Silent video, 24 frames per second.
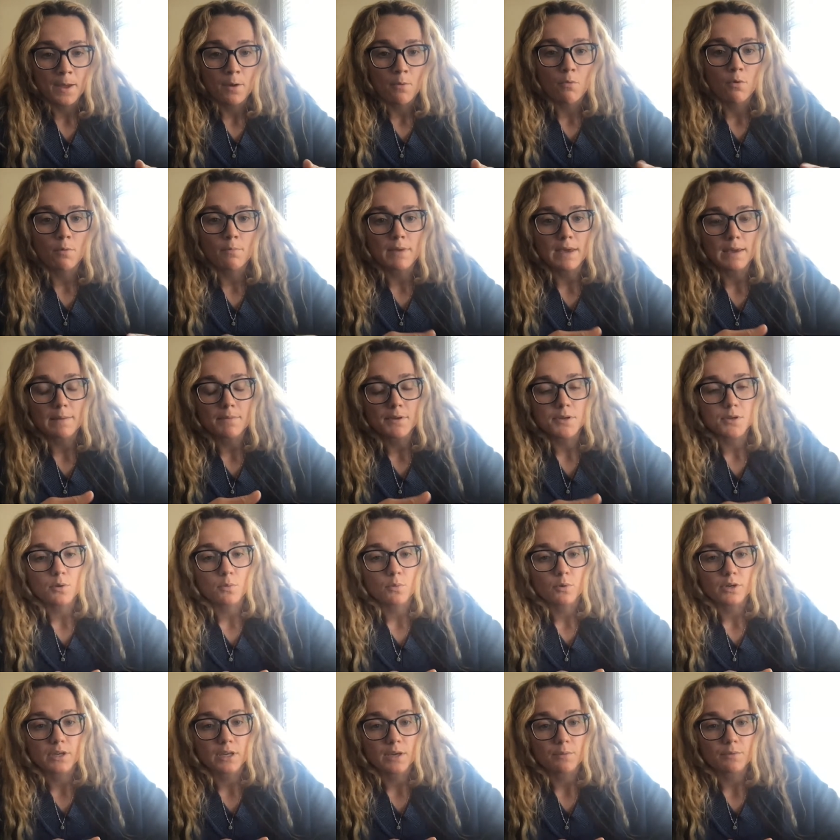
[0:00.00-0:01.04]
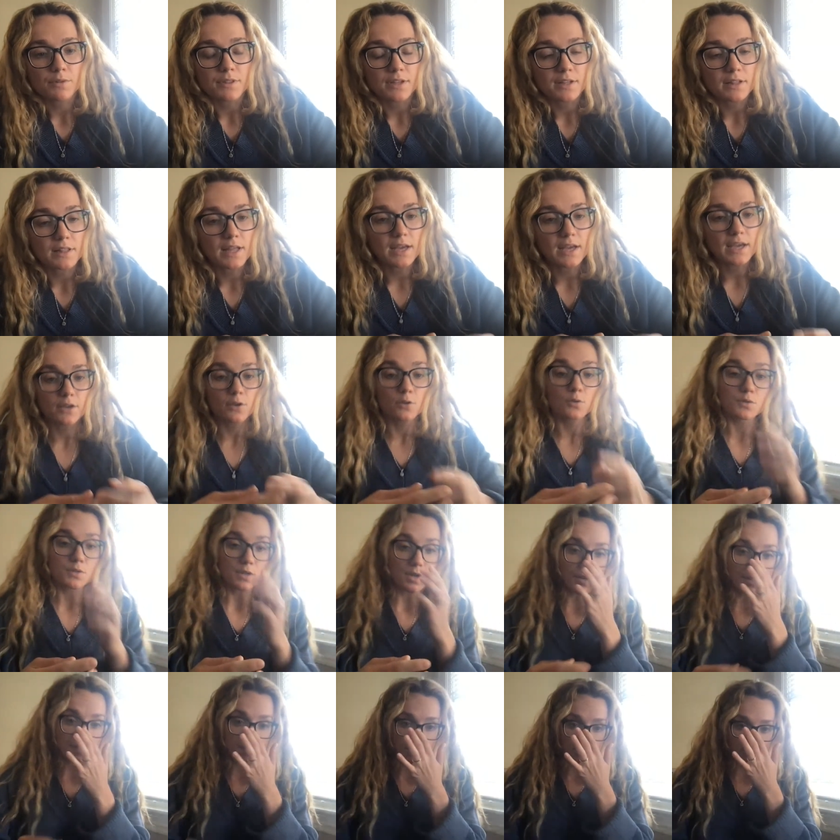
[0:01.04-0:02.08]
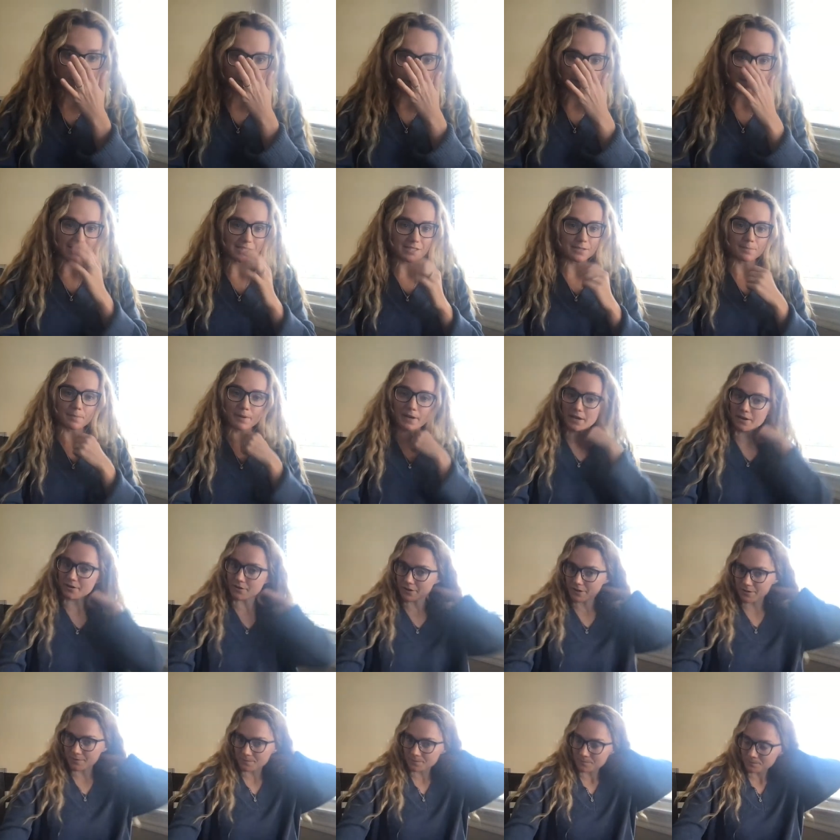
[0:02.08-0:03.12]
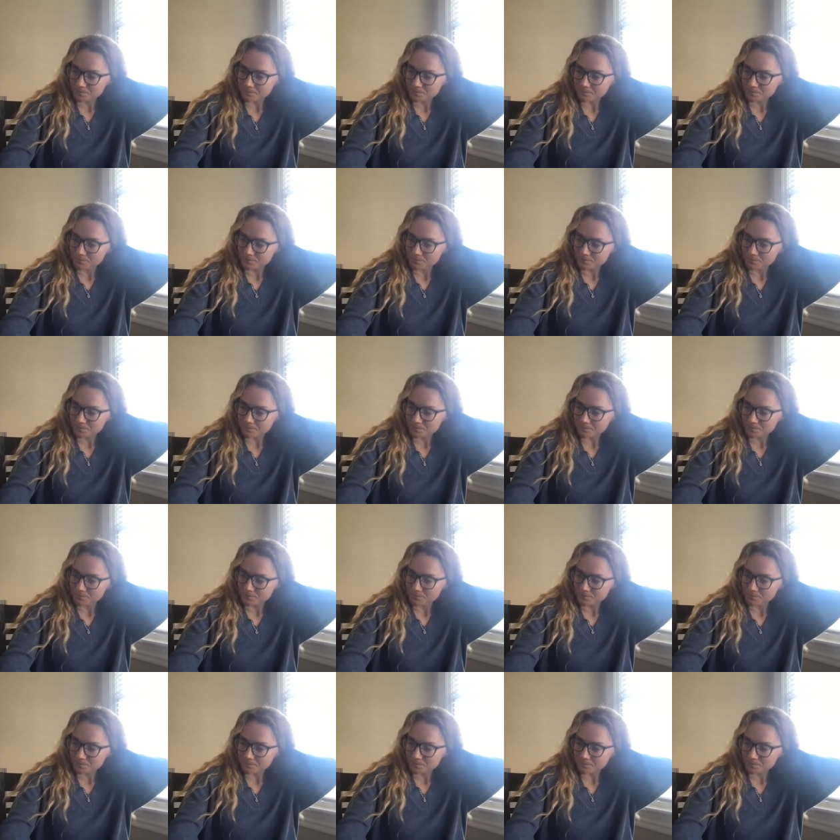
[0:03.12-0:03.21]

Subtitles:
Well, maybe you're working with a client who's also lost a parent,